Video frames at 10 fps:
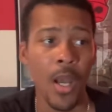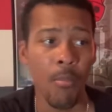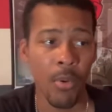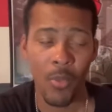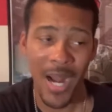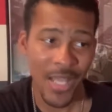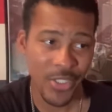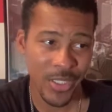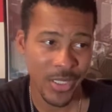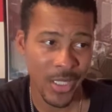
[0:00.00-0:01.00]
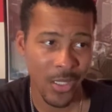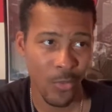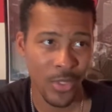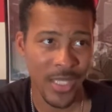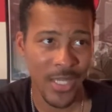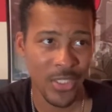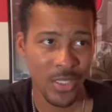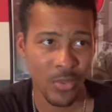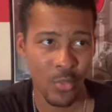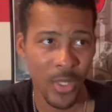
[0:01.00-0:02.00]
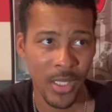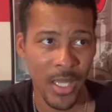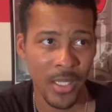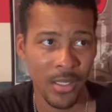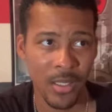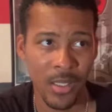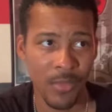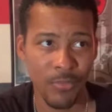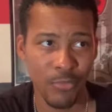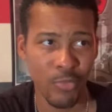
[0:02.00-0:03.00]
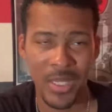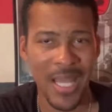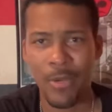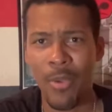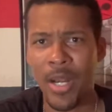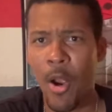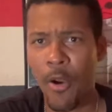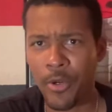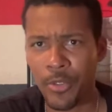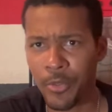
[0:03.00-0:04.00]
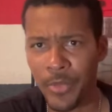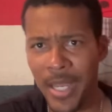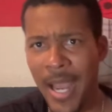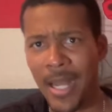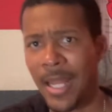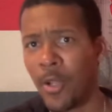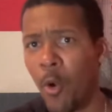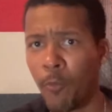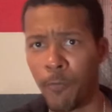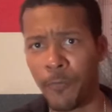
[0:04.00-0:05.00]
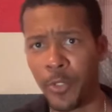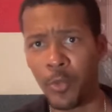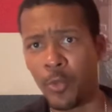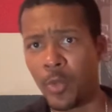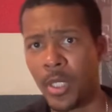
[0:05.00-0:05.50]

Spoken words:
But what I just did was I just went like and like read an article that kind of like overviewed